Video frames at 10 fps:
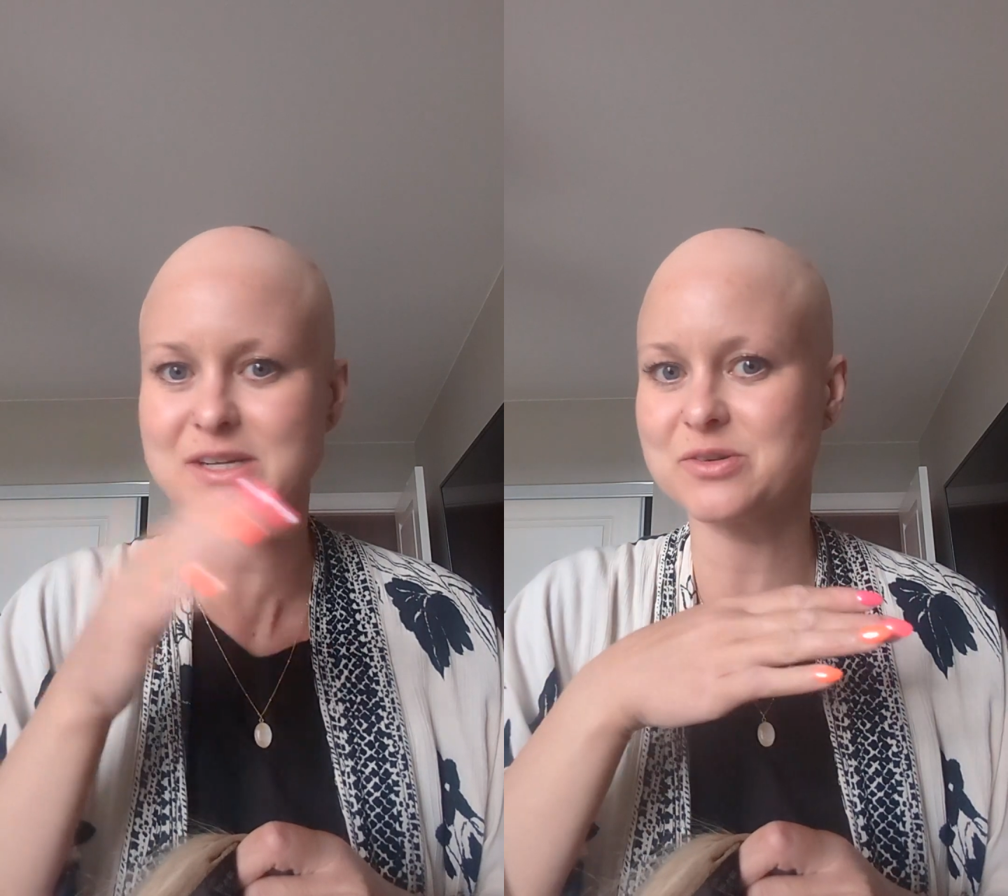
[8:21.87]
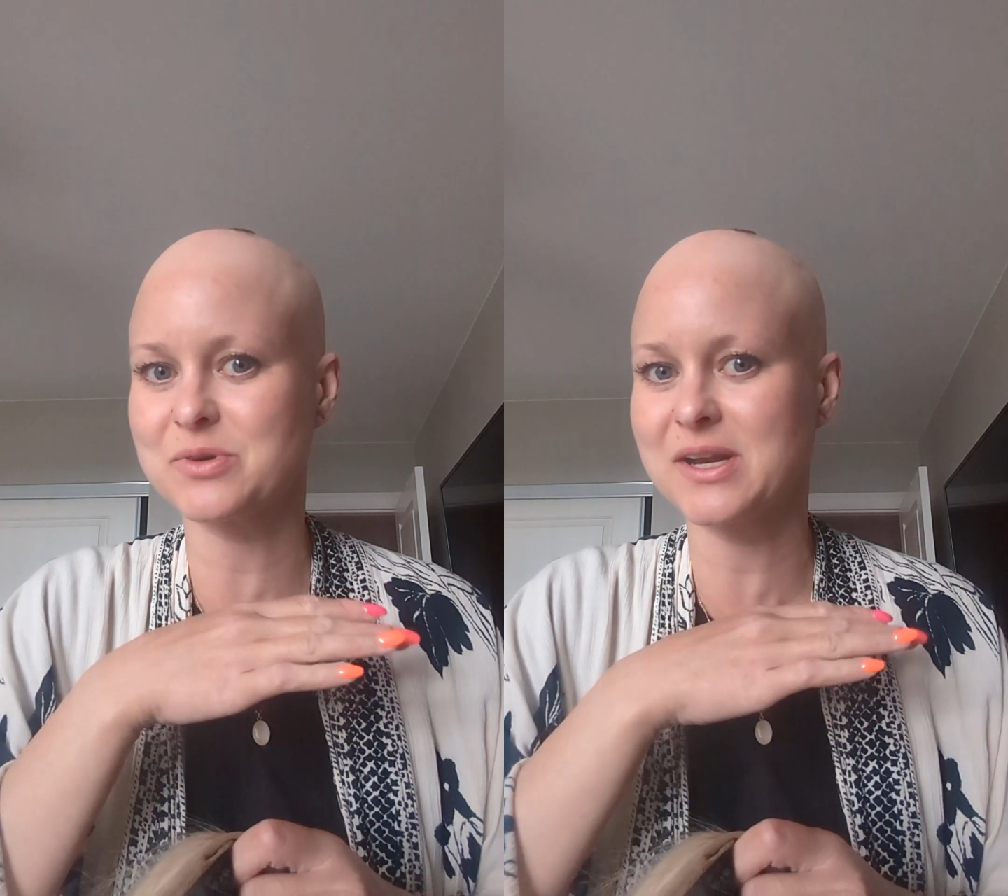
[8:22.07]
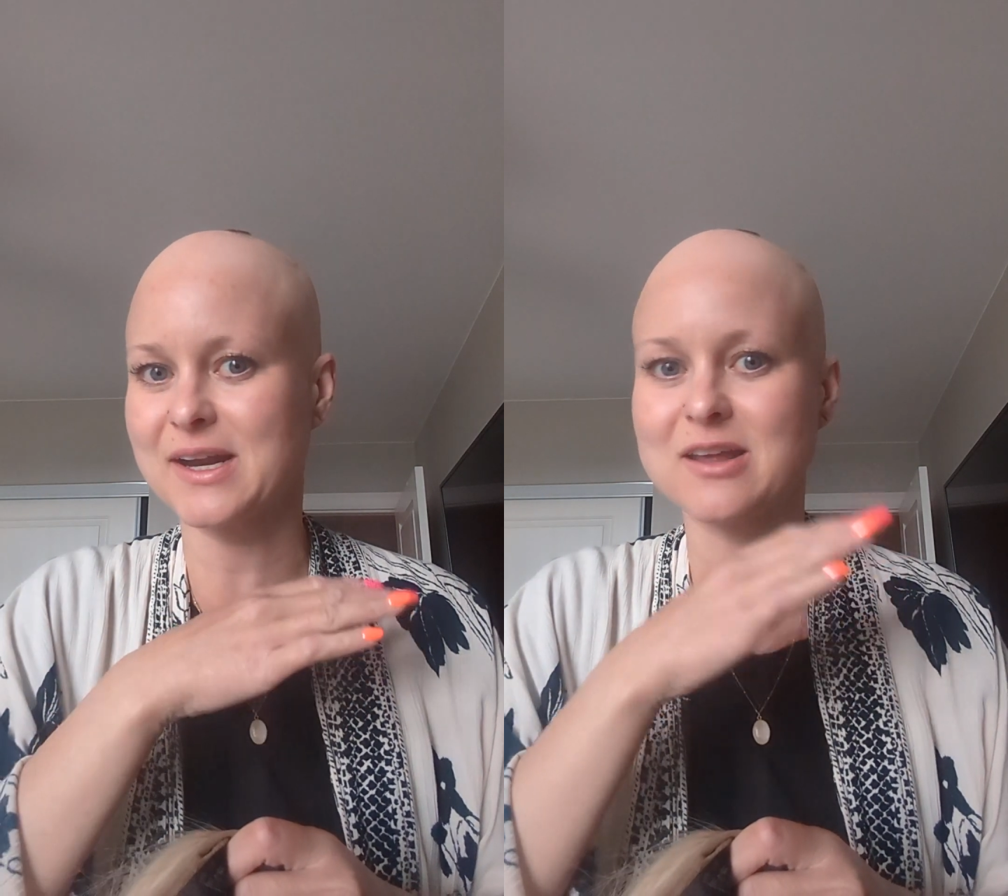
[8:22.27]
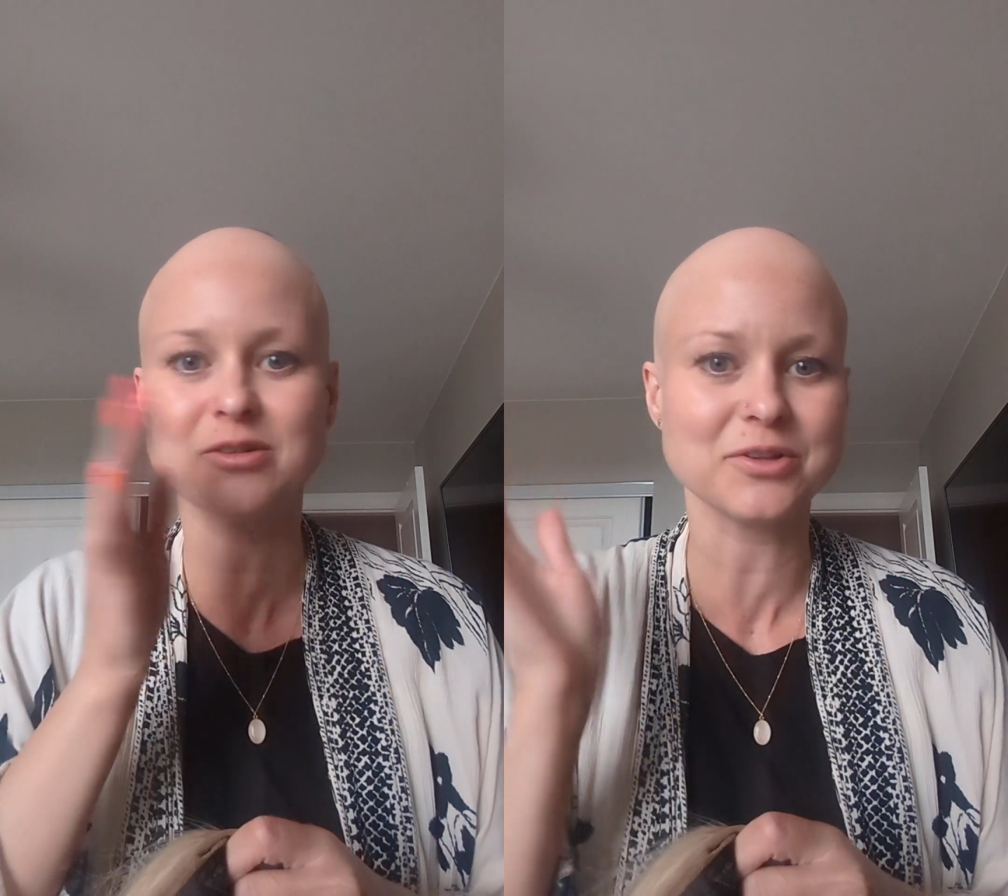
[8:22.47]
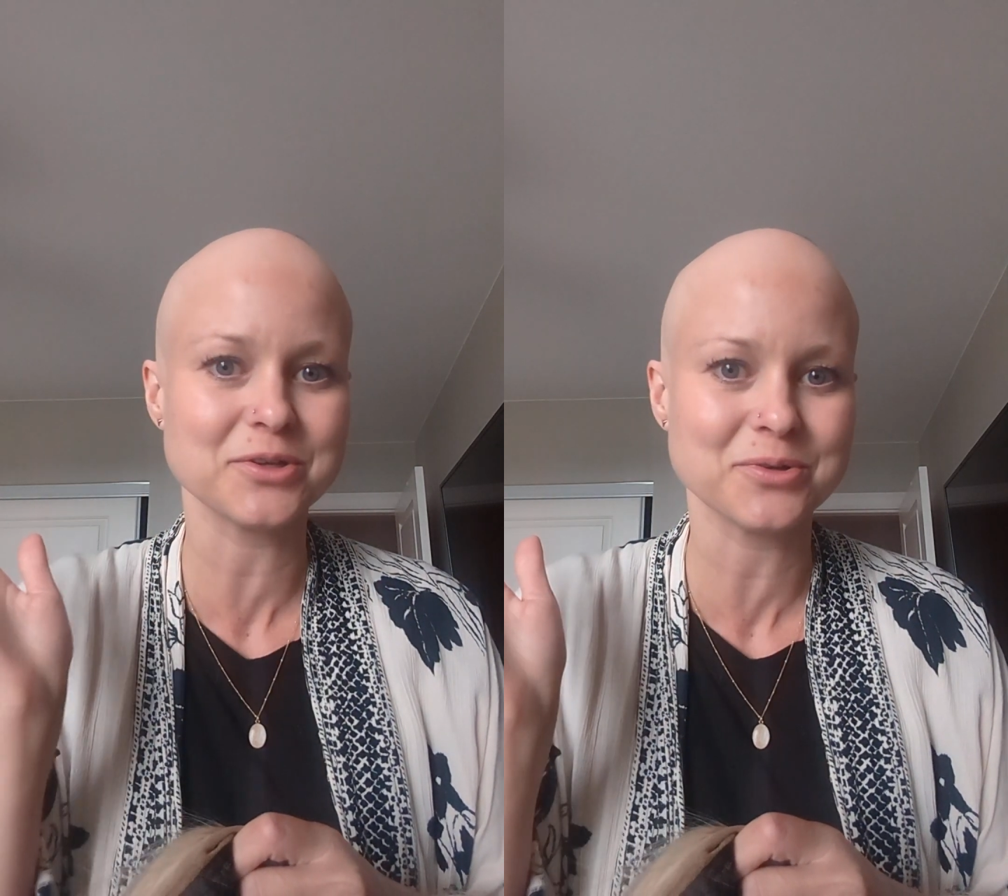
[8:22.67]
I don't need any
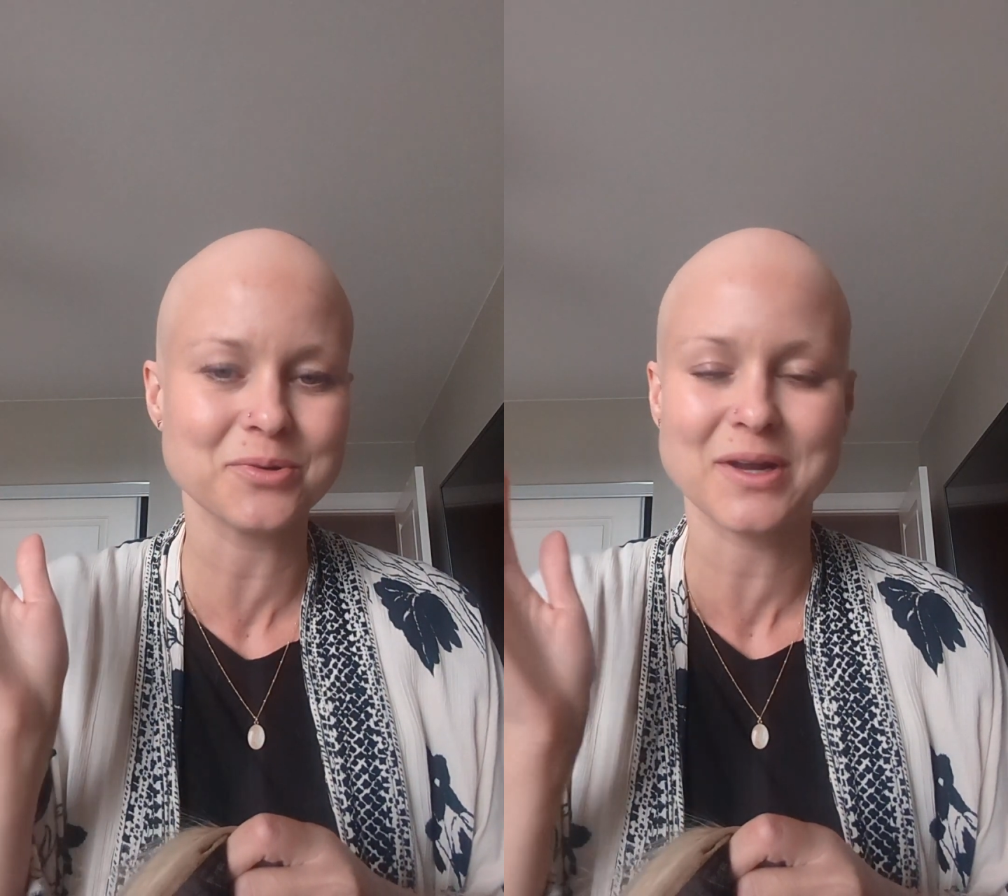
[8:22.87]
glue.